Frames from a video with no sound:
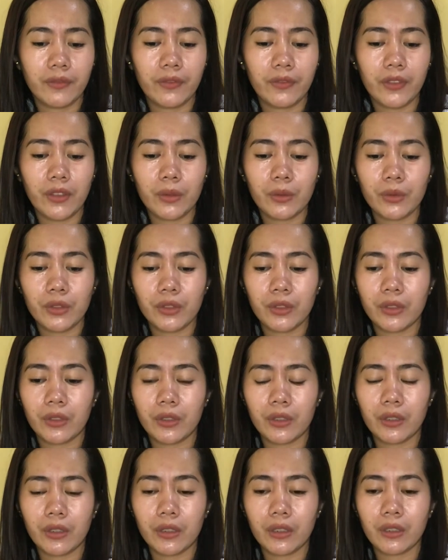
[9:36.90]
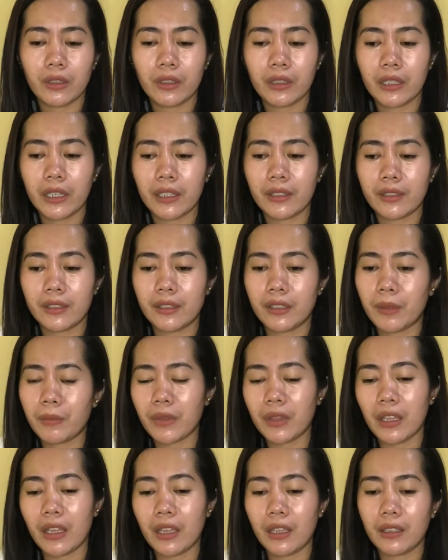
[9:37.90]
future like
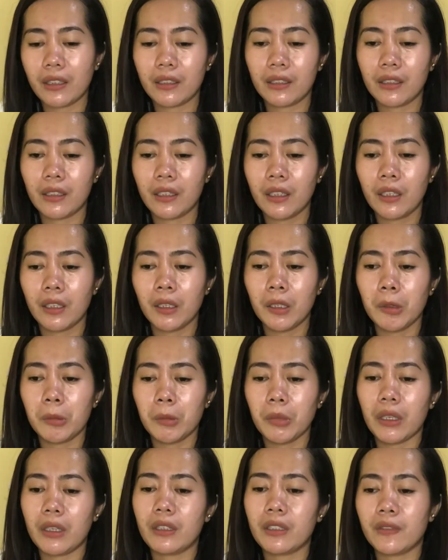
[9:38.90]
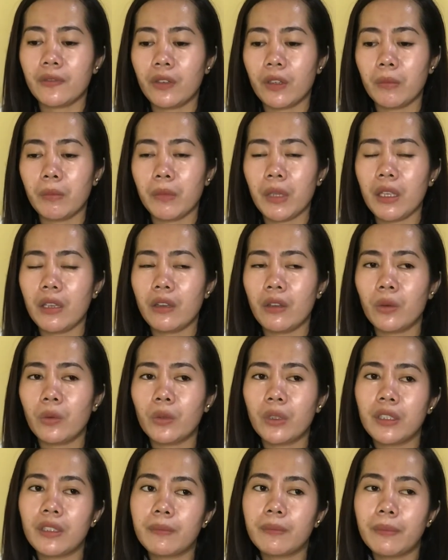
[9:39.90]
something because for me no
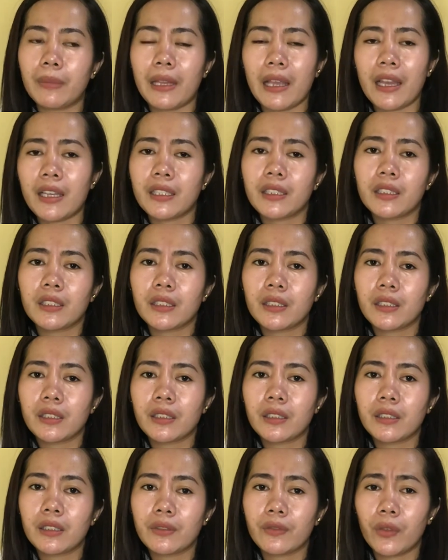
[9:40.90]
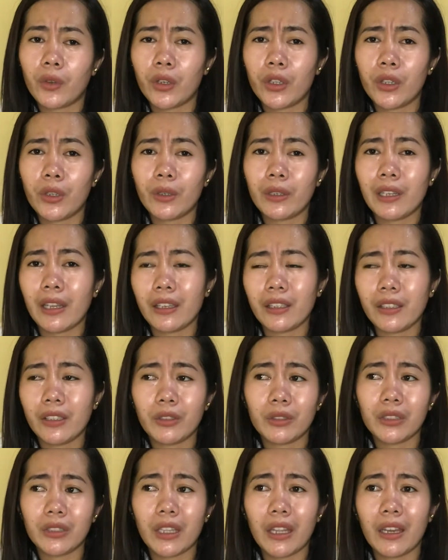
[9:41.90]
one plans for your
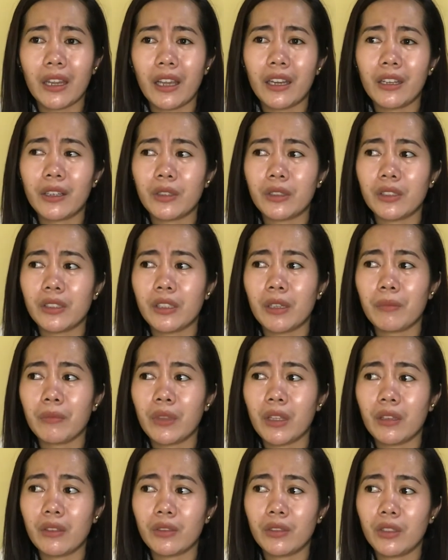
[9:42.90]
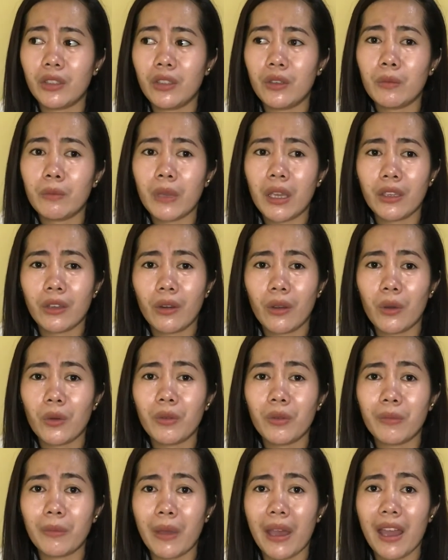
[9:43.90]
Tadhana or something because you make your
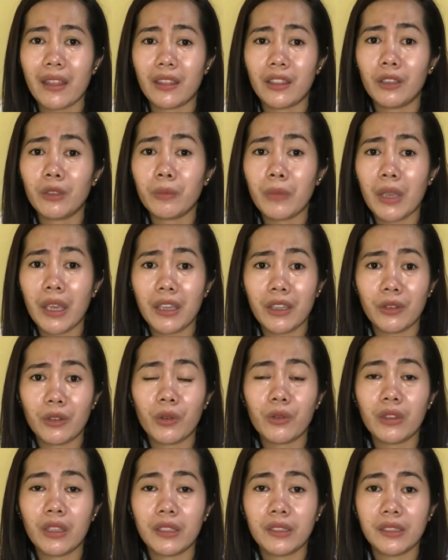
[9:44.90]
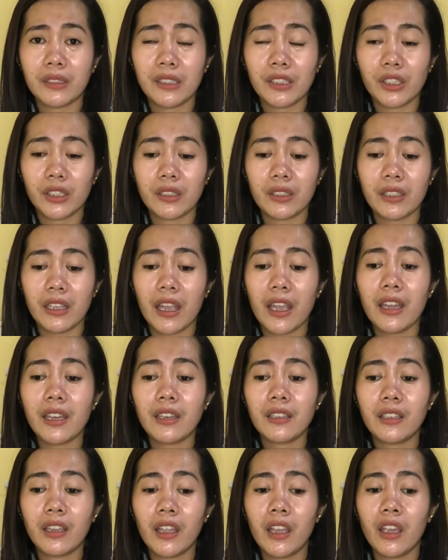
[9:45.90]
own path, you make your own decisions
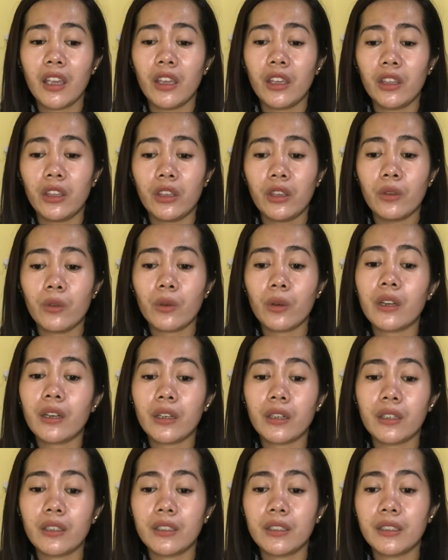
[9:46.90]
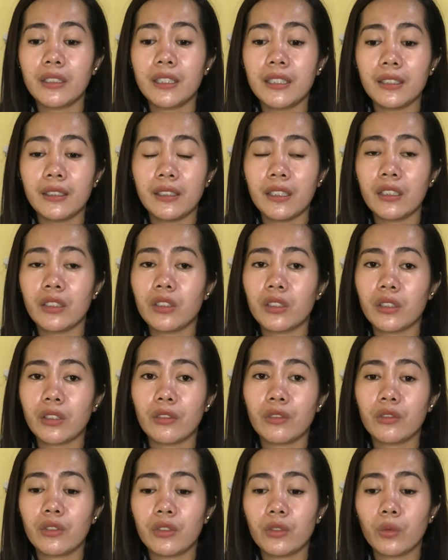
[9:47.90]
and your
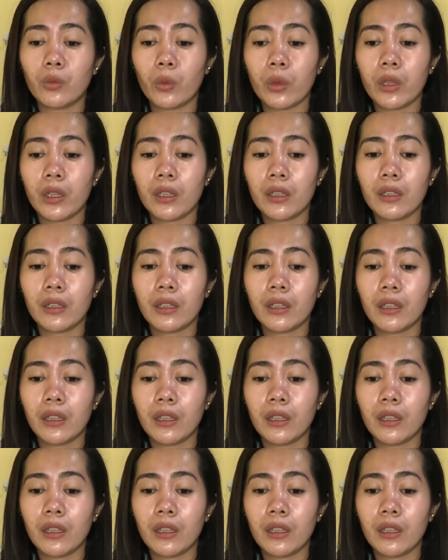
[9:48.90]
decisions will